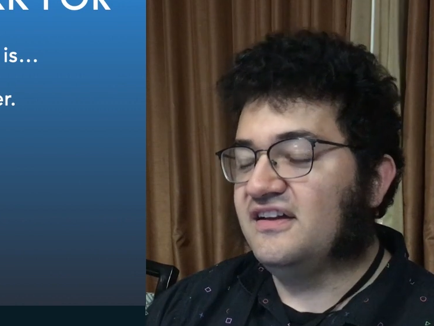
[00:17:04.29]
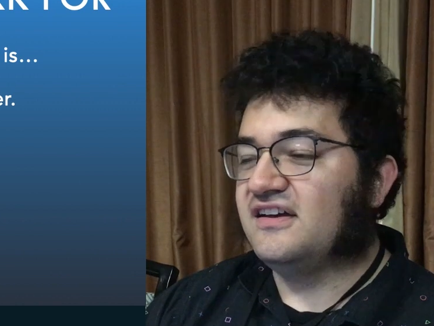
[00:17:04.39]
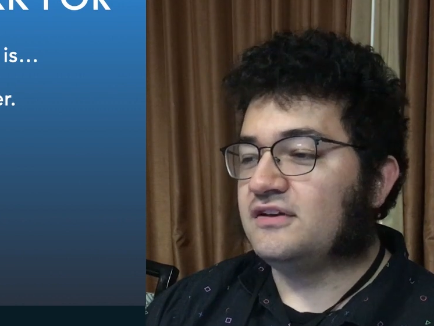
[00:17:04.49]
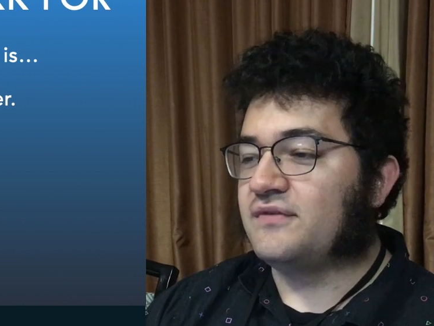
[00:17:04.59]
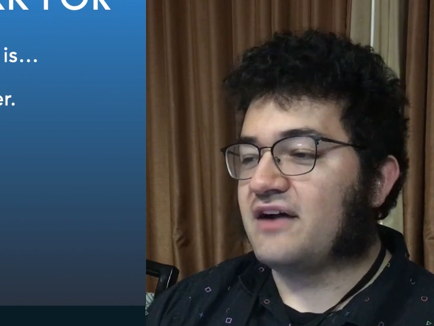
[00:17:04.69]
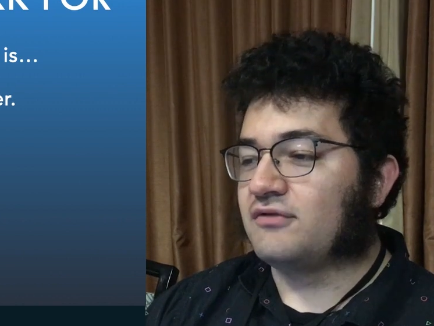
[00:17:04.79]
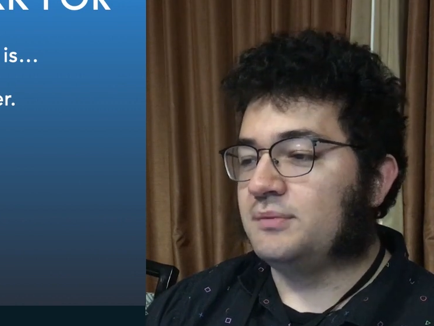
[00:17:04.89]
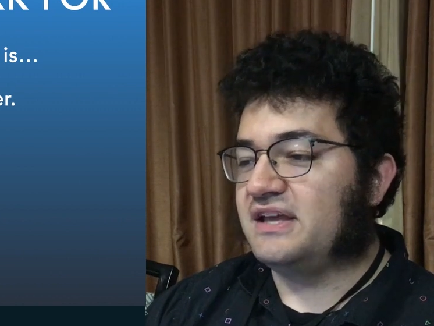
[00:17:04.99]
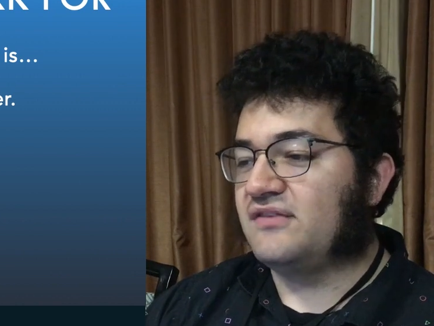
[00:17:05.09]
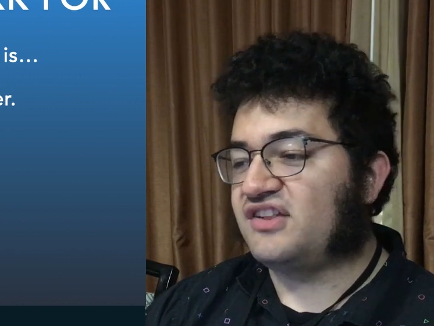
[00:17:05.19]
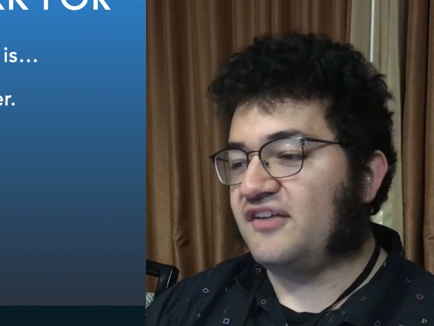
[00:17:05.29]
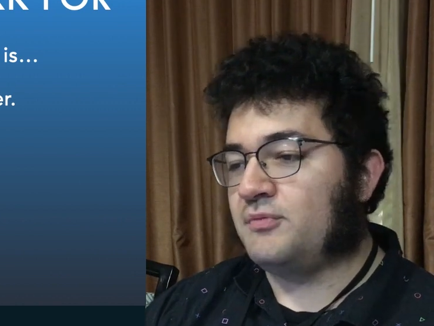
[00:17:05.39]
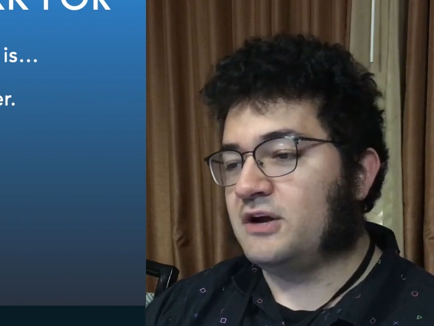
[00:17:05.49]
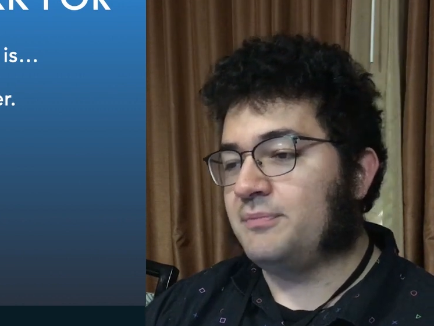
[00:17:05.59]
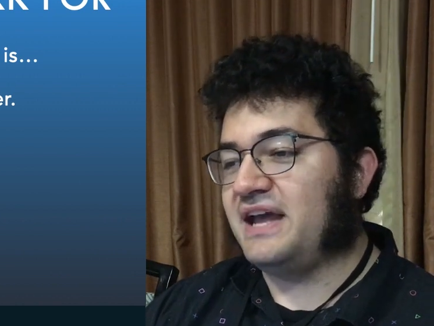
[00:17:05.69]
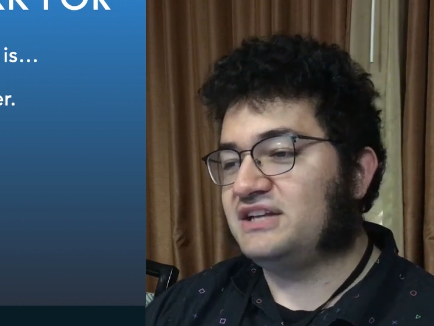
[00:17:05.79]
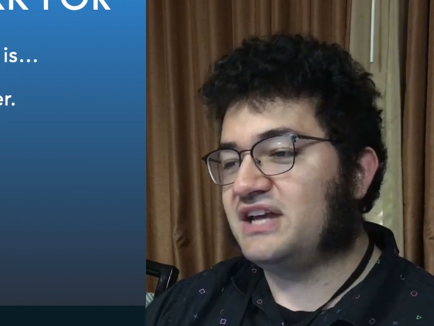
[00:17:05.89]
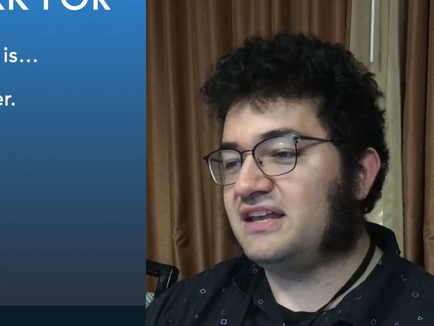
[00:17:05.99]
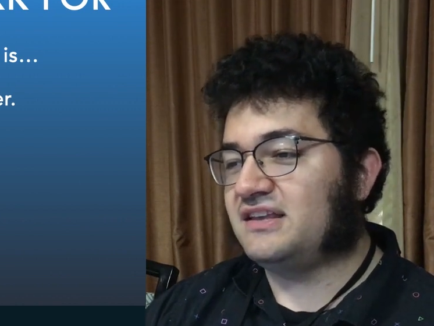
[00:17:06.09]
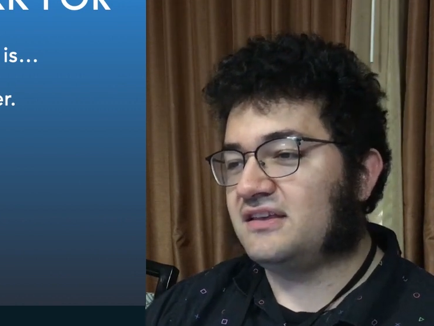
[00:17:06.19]
you've got room to give yourself a bigger
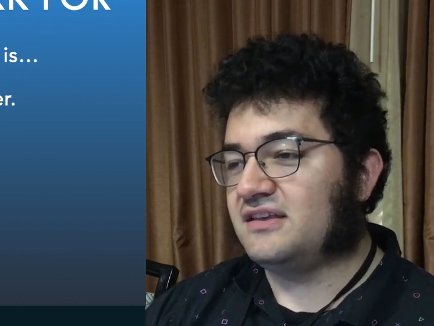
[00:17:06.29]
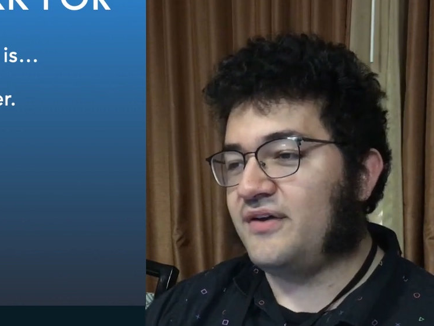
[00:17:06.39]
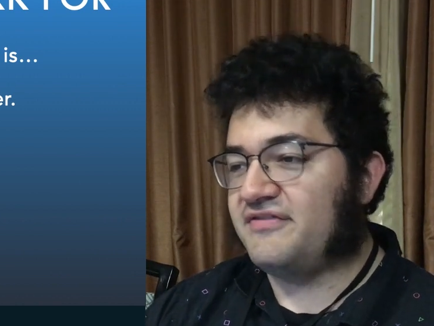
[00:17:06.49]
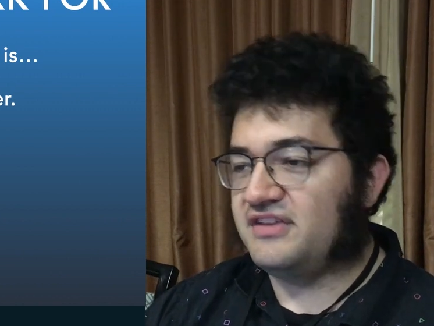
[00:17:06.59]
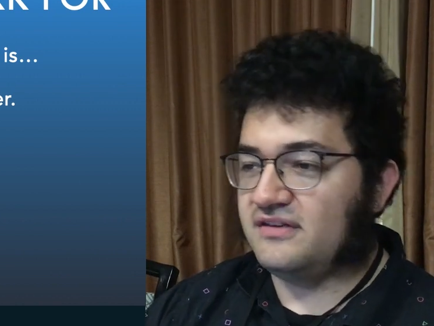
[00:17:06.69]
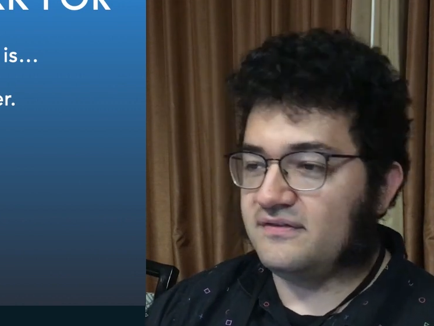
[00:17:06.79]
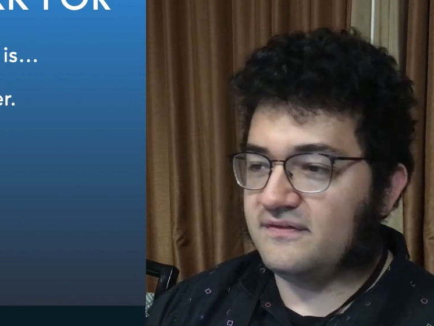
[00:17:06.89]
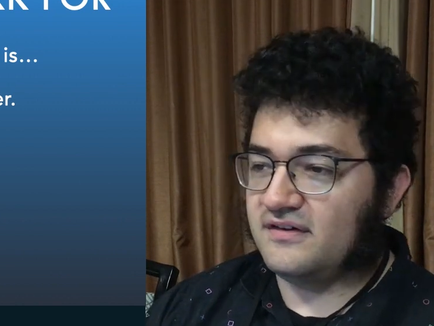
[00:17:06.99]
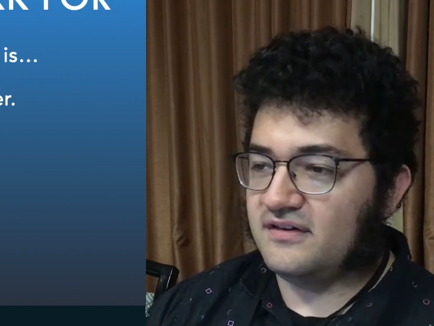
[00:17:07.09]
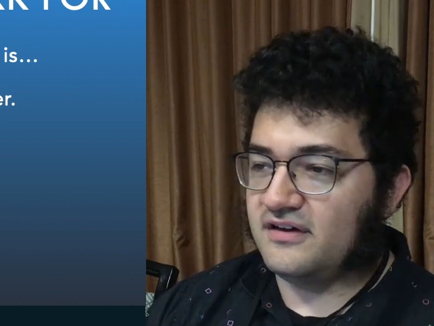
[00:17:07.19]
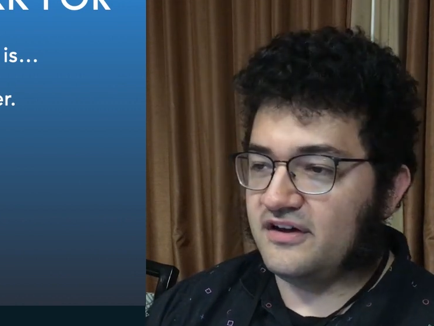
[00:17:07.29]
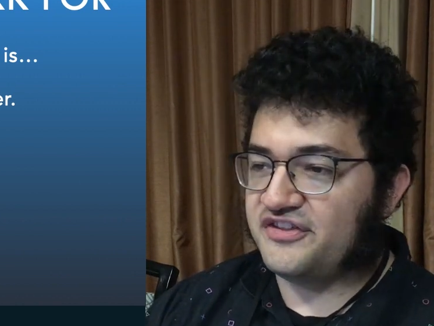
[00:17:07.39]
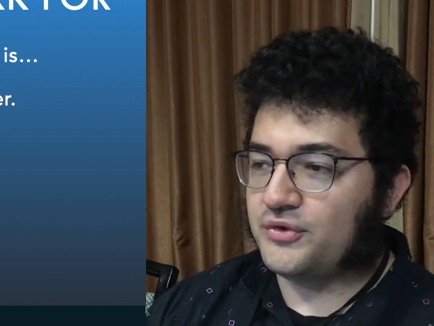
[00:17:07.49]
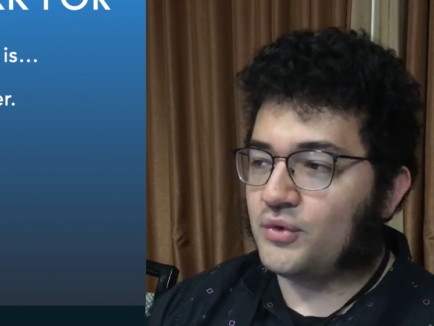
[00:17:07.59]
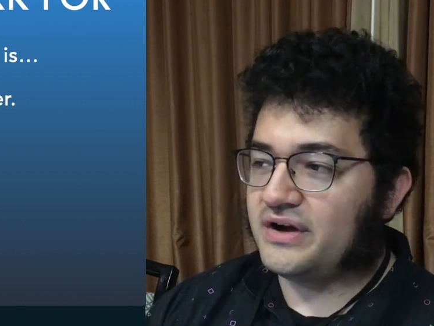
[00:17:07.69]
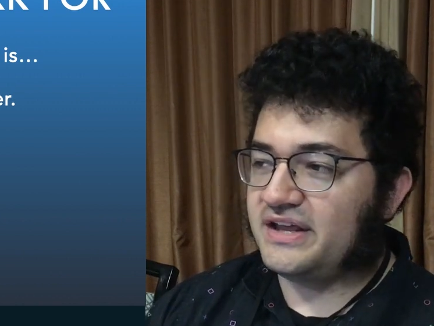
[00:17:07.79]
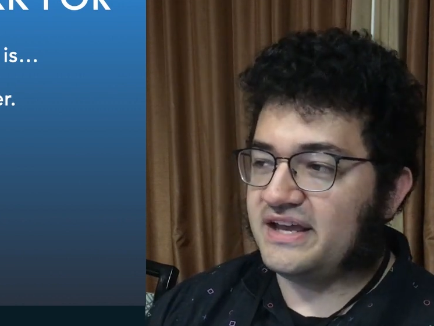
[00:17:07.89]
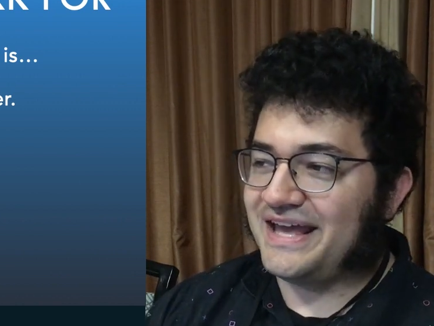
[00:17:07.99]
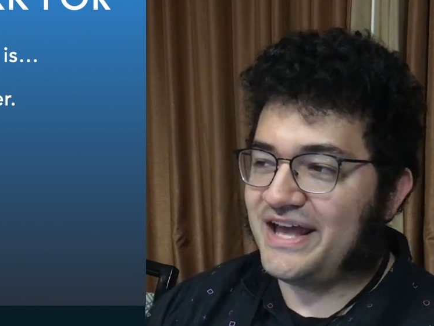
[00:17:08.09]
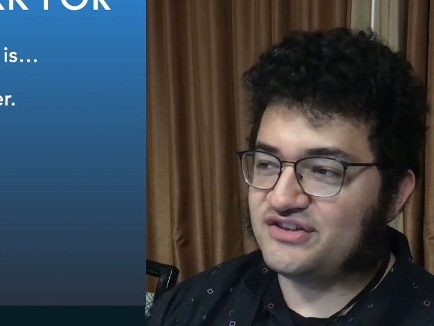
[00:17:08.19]
paycheck, you have the authority
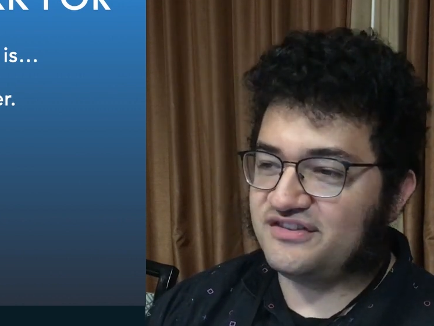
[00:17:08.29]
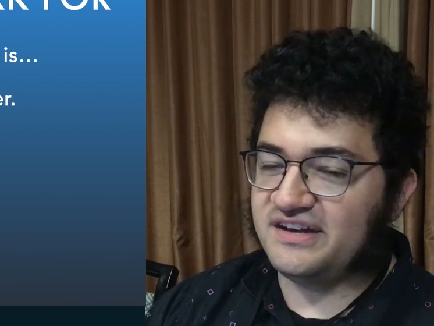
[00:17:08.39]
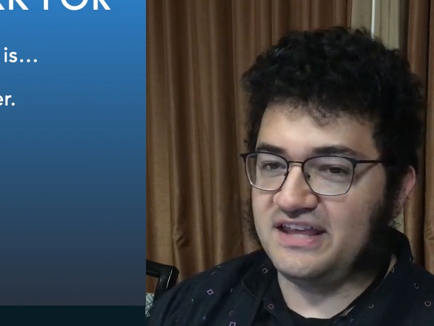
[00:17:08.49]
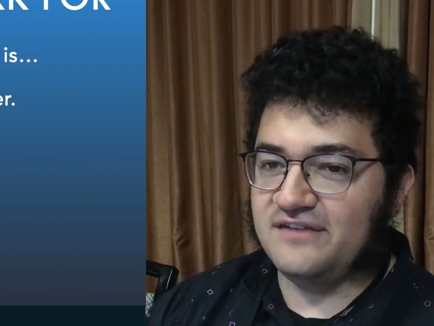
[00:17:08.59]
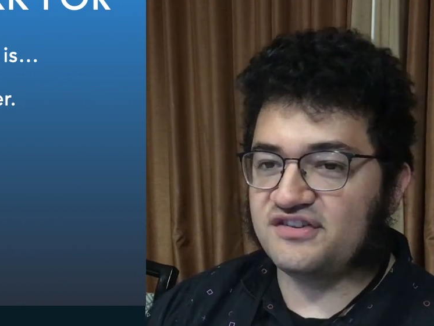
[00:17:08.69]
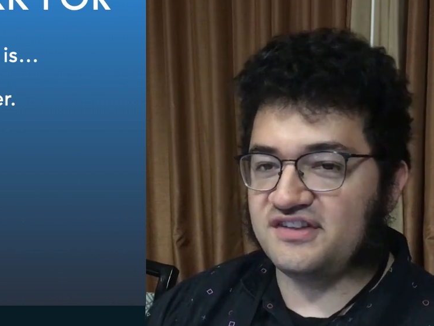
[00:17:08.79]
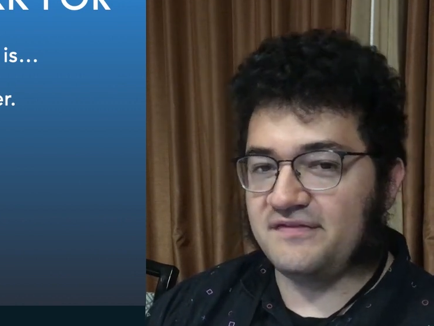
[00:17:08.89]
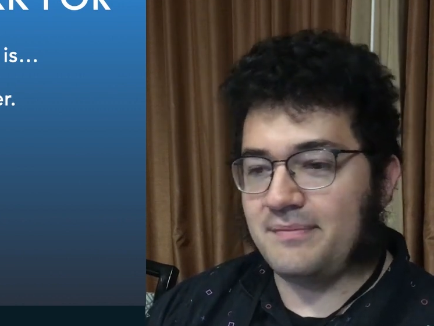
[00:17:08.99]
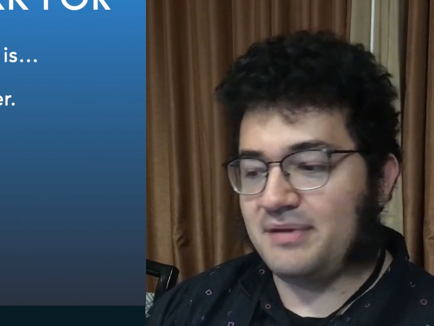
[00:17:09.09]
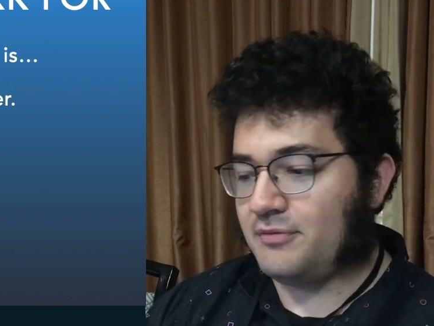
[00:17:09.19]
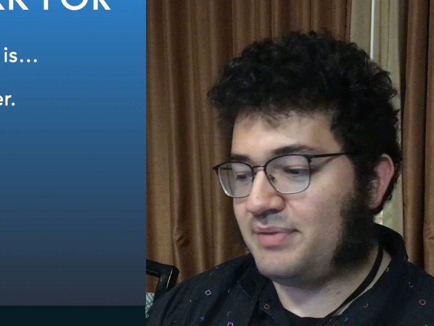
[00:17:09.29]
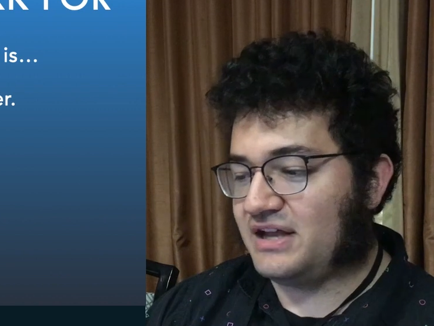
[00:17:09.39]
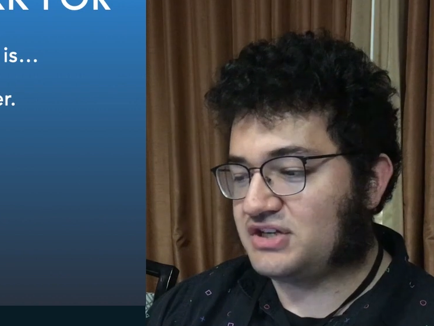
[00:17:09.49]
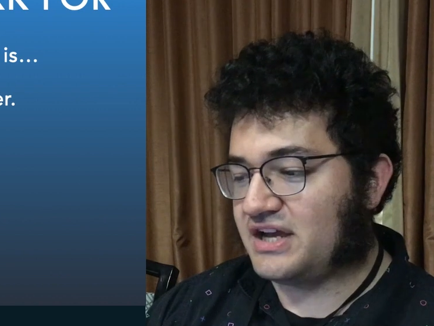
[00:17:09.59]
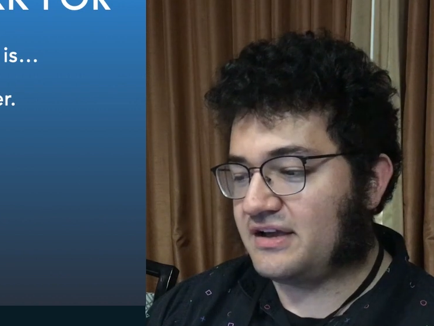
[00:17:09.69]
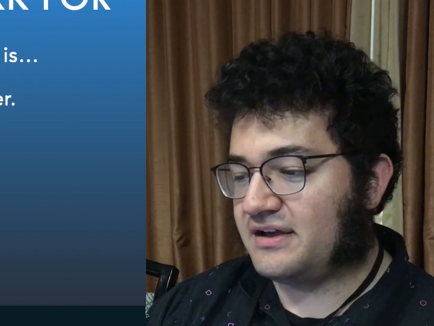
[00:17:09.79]
and agency to give yourself that bigger paycheck.